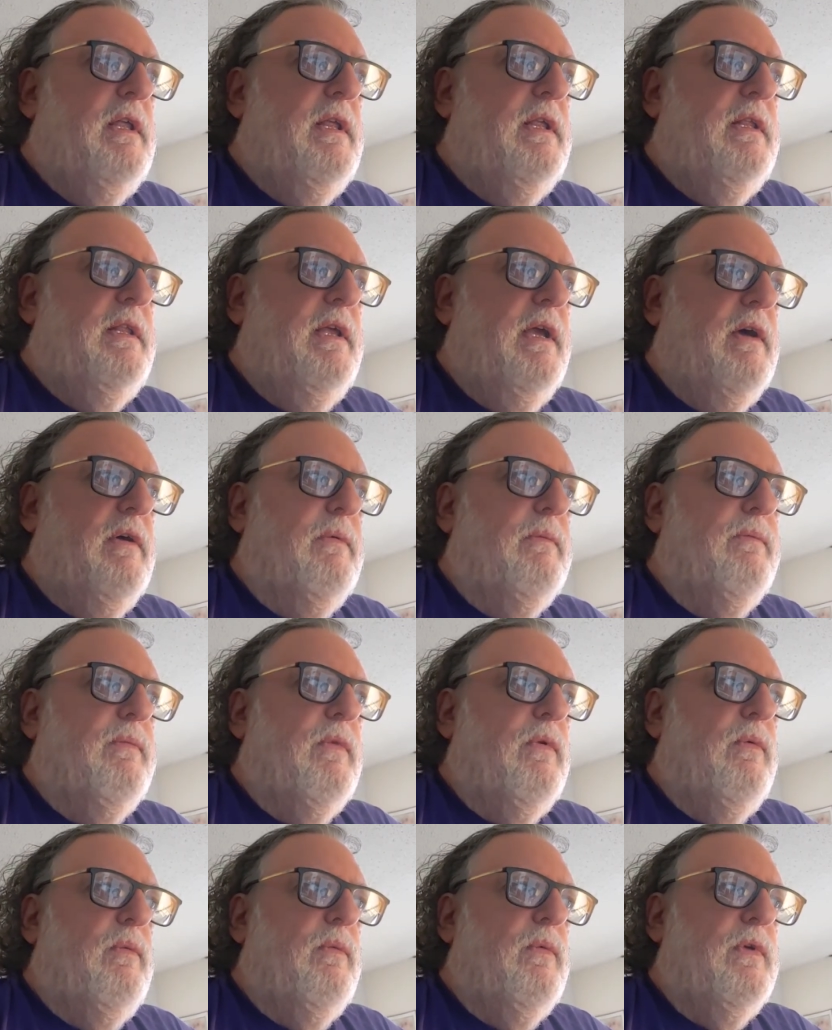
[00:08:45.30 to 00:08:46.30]
Now,
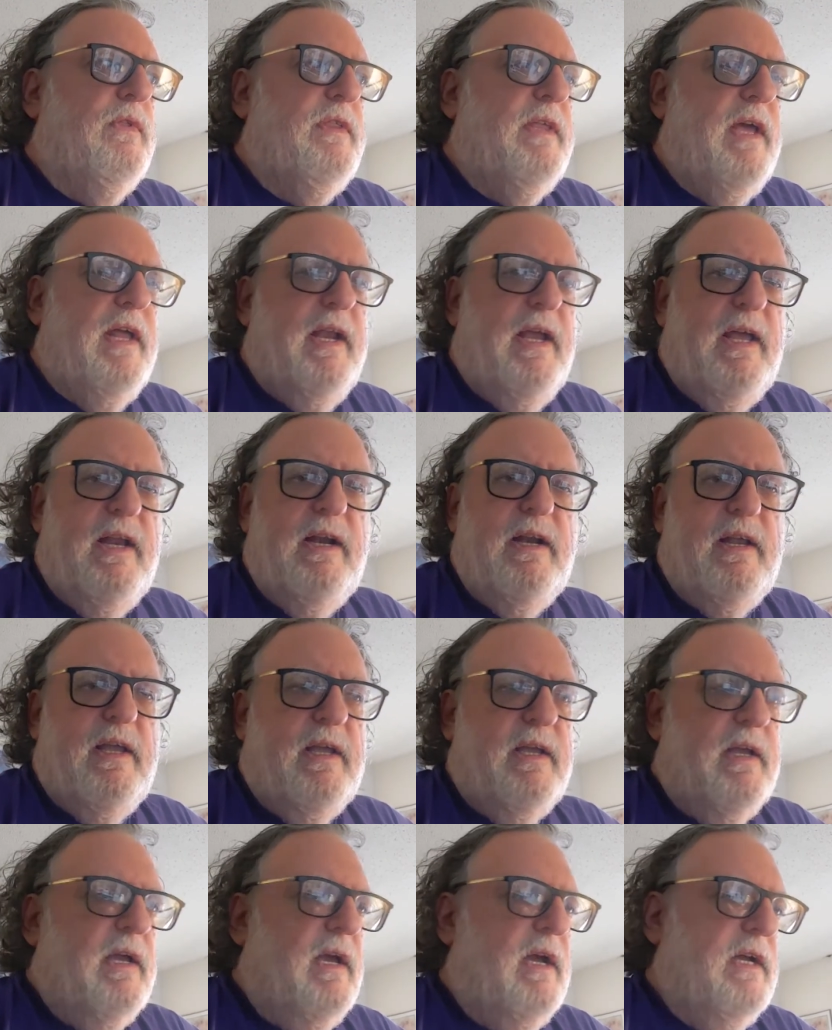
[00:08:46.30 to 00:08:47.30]
with that
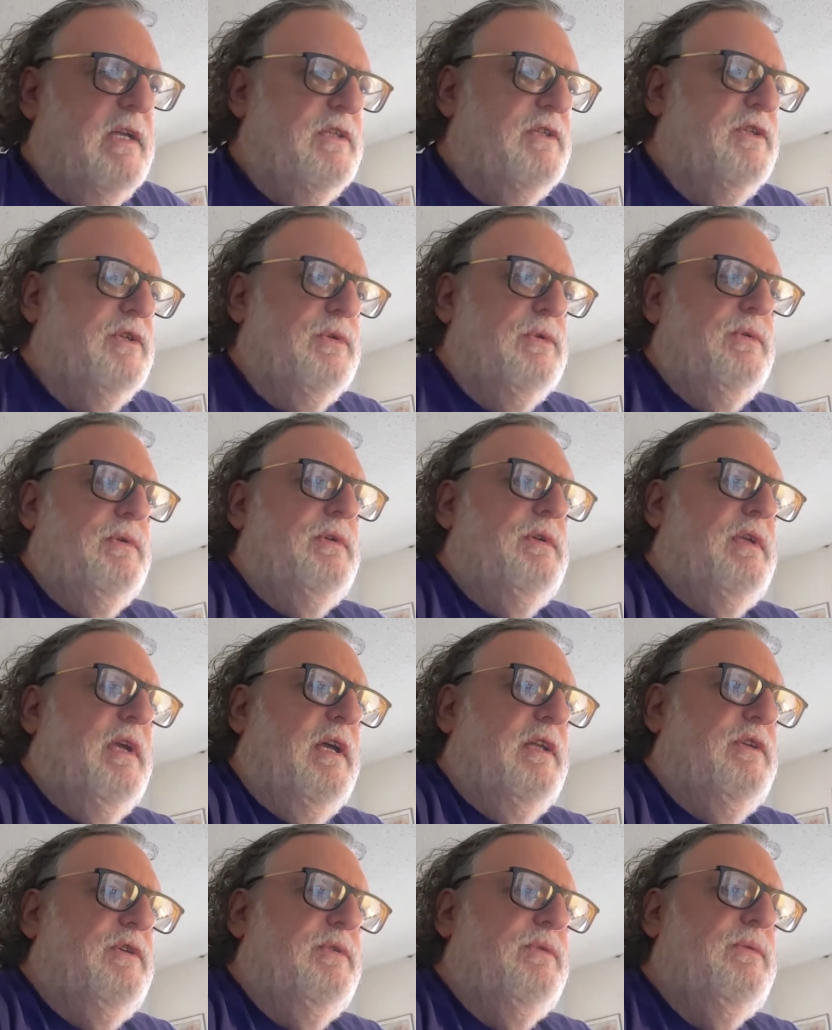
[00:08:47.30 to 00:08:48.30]
editing,
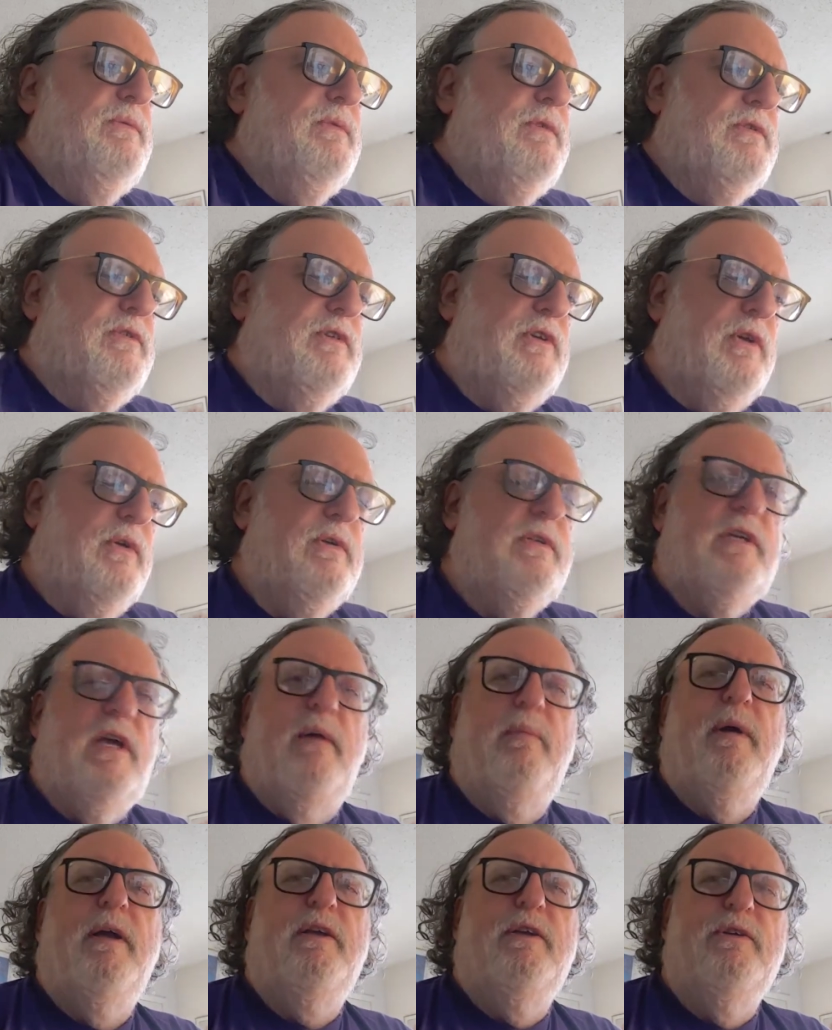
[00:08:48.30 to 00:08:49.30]
it's the only
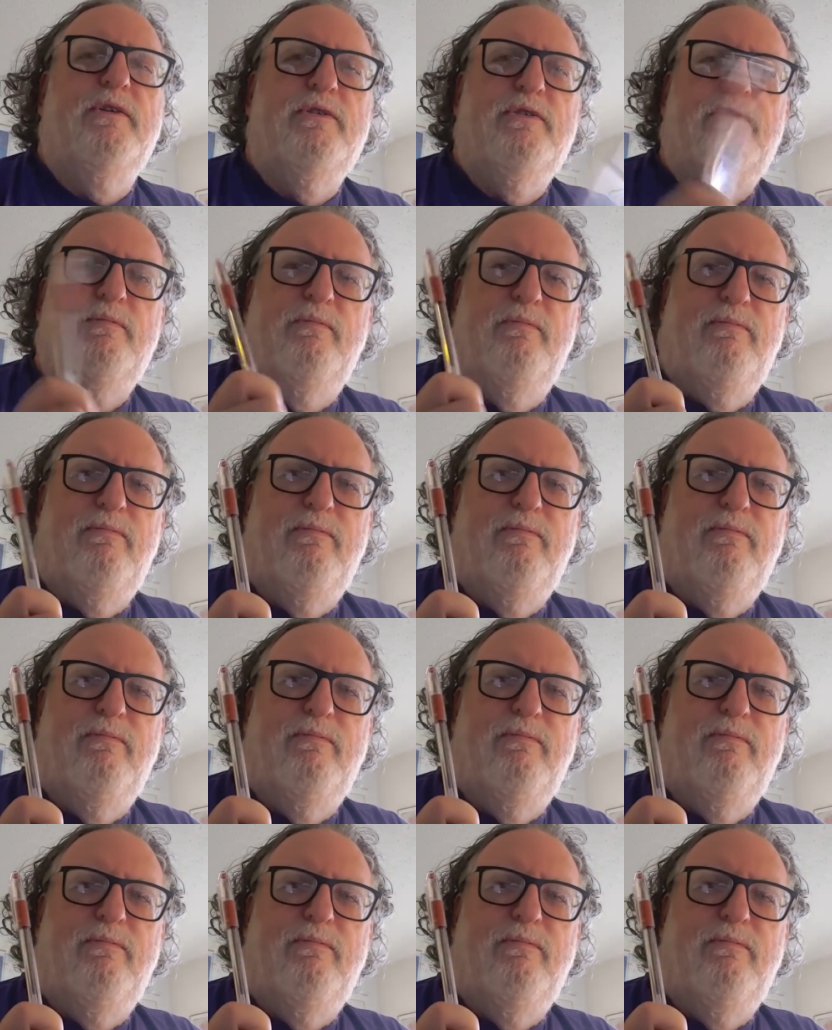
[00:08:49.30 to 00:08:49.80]
time I use